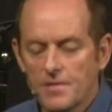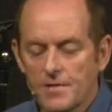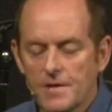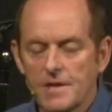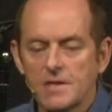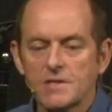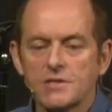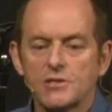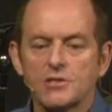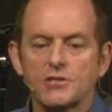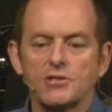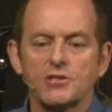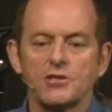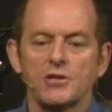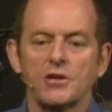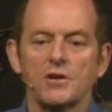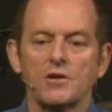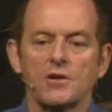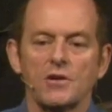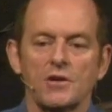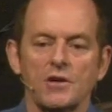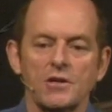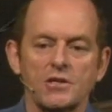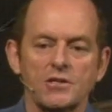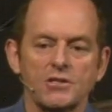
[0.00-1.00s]
this
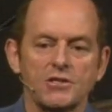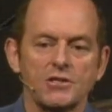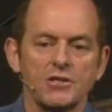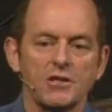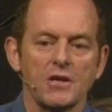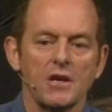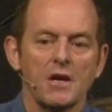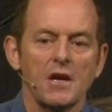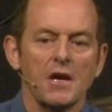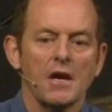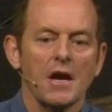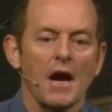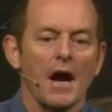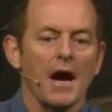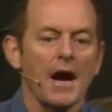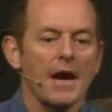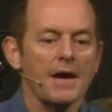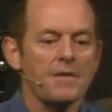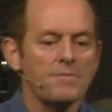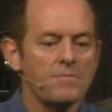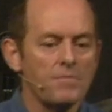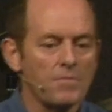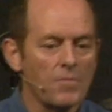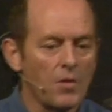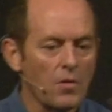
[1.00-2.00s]
church
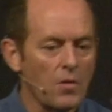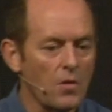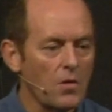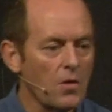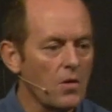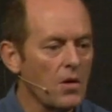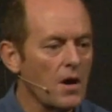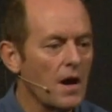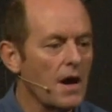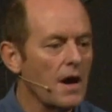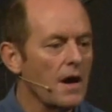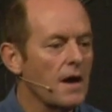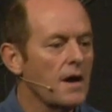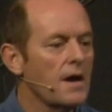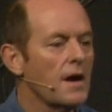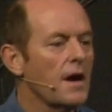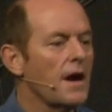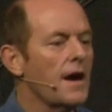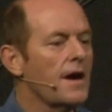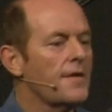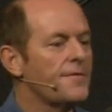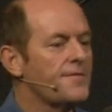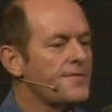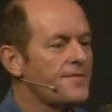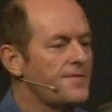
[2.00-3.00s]
a more
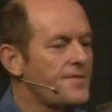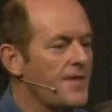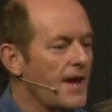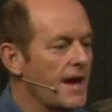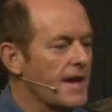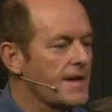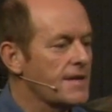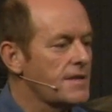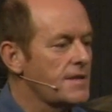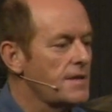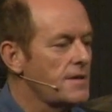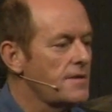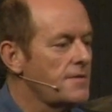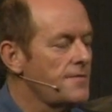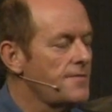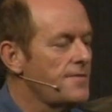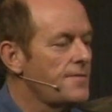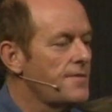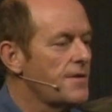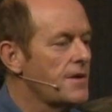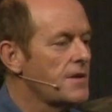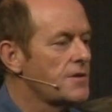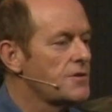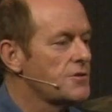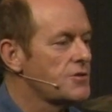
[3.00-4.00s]

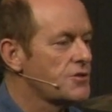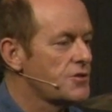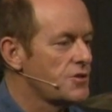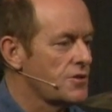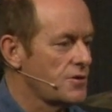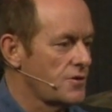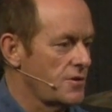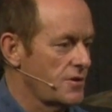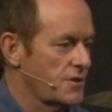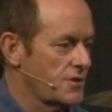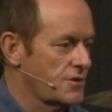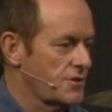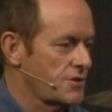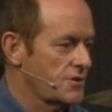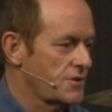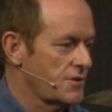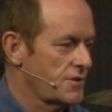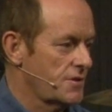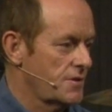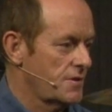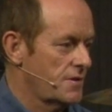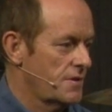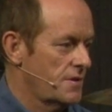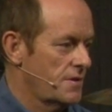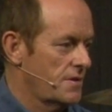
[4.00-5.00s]
effective church?
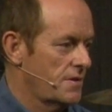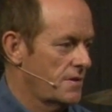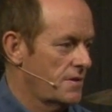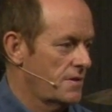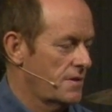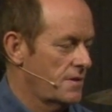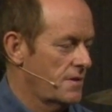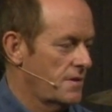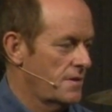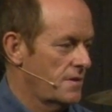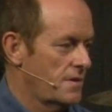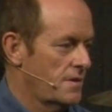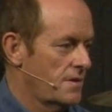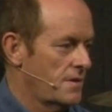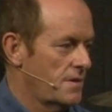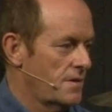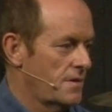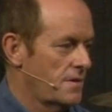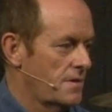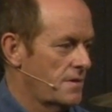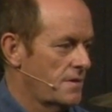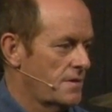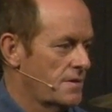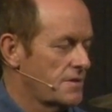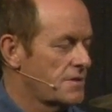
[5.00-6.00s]

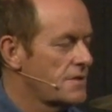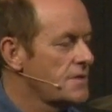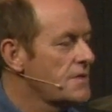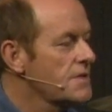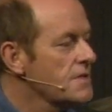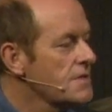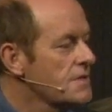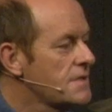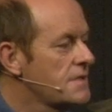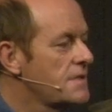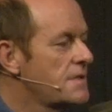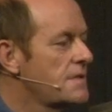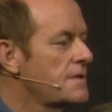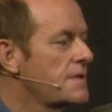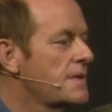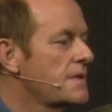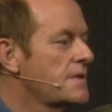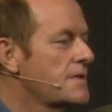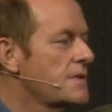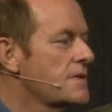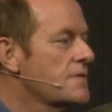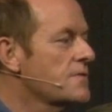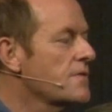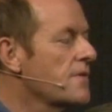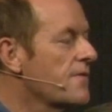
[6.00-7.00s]
So
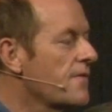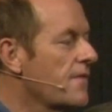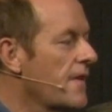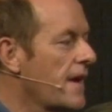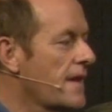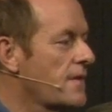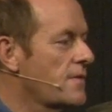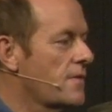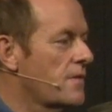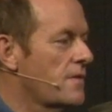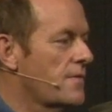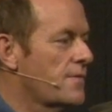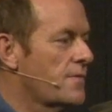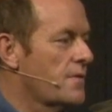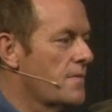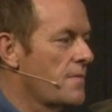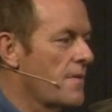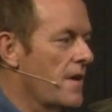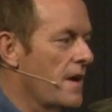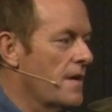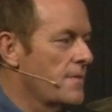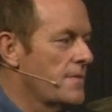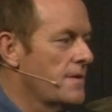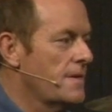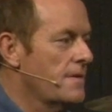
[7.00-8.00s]
just reflect on it for a
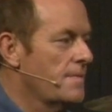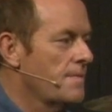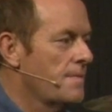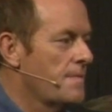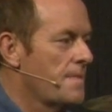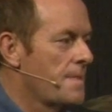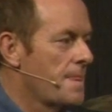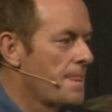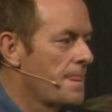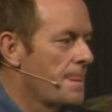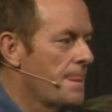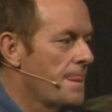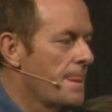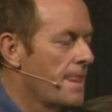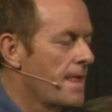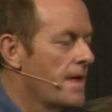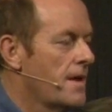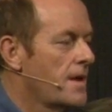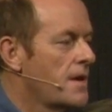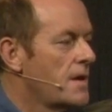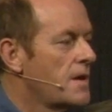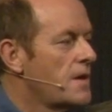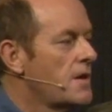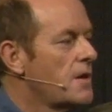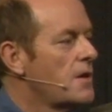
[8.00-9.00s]
moment.
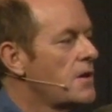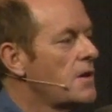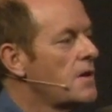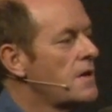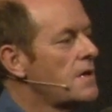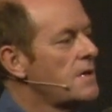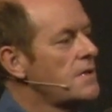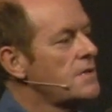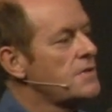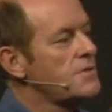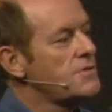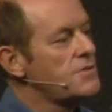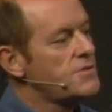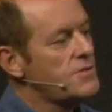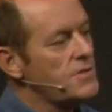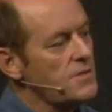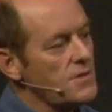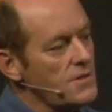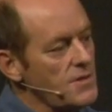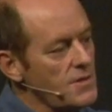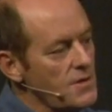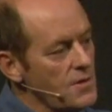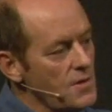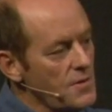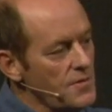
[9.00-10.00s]
Do
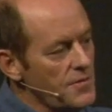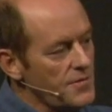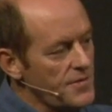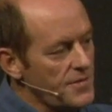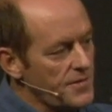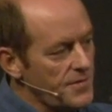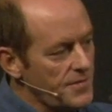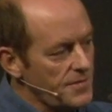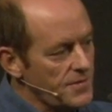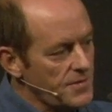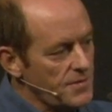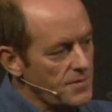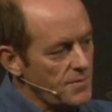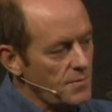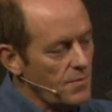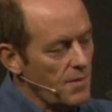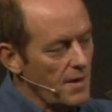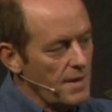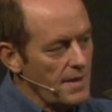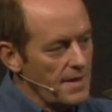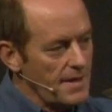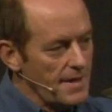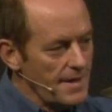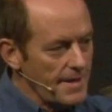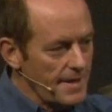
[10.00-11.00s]
you,
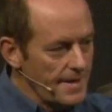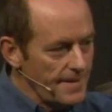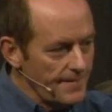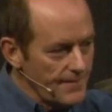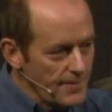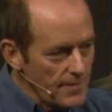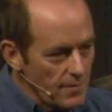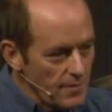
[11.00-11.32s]
if